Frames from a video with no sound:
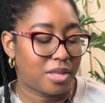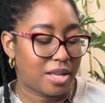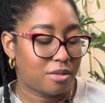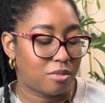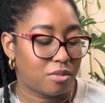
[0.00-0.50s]

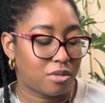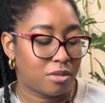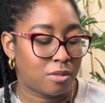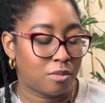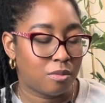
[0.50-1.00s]
that
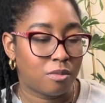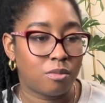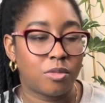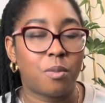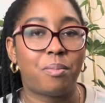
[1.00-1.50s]

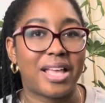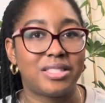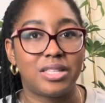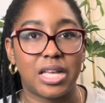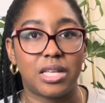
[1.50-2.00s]
the
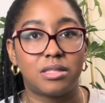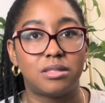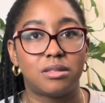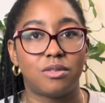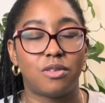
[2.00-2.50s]
best
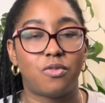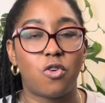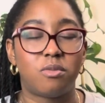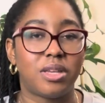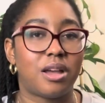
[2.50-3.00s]
days
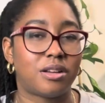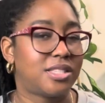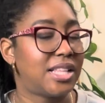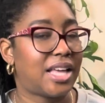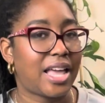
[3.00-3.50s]
for me are
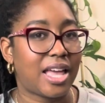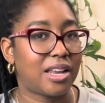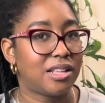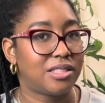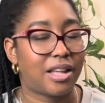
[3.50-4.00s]
still
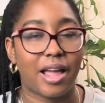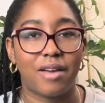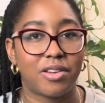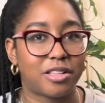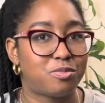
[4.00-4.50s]
ahead, that I
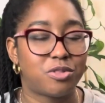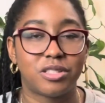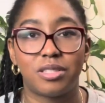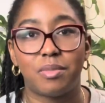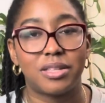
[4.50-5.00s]
haven't
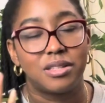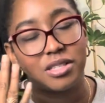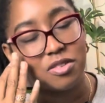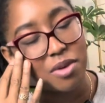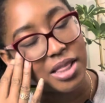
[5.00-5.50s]
experienced the best days
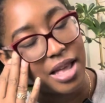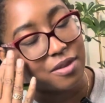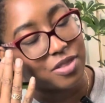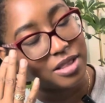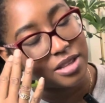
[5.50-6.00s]
of my
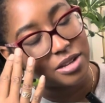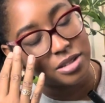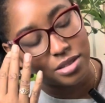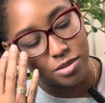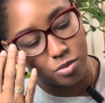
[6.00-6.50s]
life, that
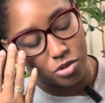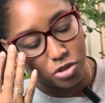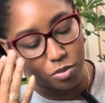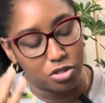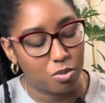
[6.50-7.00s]
there's
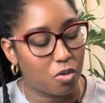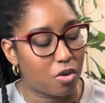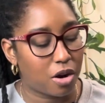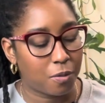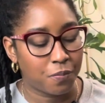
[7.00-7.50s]
so much
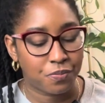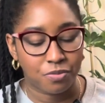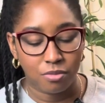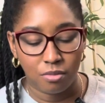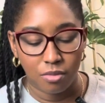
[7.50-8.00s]
more
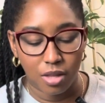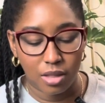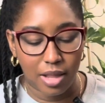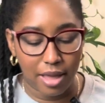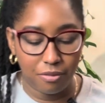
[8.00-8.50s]

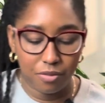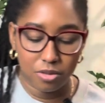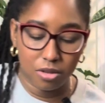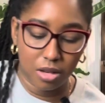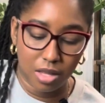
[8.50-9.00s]
life
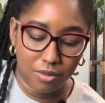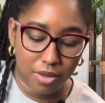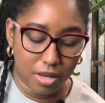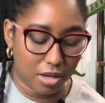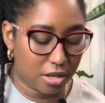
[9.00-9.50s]
to live
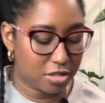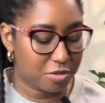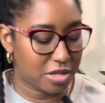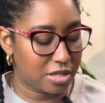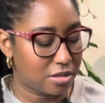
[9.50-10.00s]
and
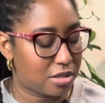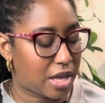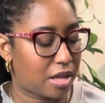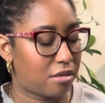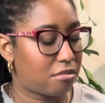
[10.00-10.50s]
experience,
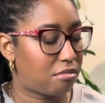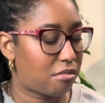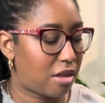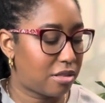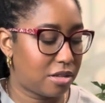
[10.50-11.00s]
that
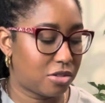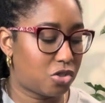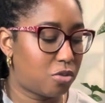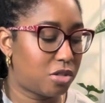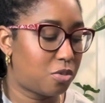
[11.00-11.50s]
there's
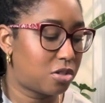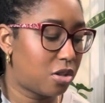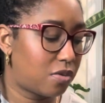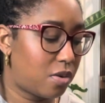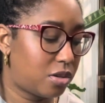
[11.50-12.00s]
so much more to
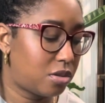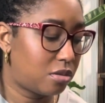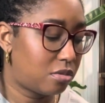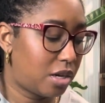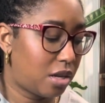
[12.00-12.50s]
look forward to,
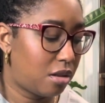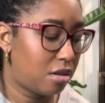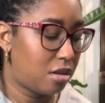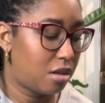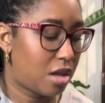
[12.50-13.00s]
right?
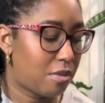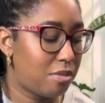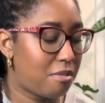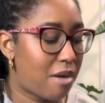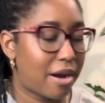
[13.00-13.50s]
I'm gonna
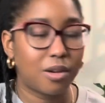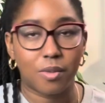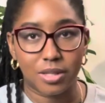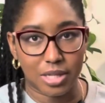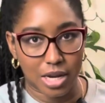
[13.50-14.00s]
be married
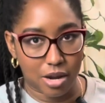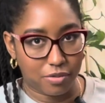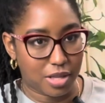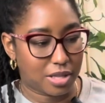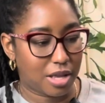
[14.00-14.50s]
one day. I
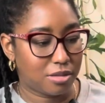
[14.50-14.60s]
feel like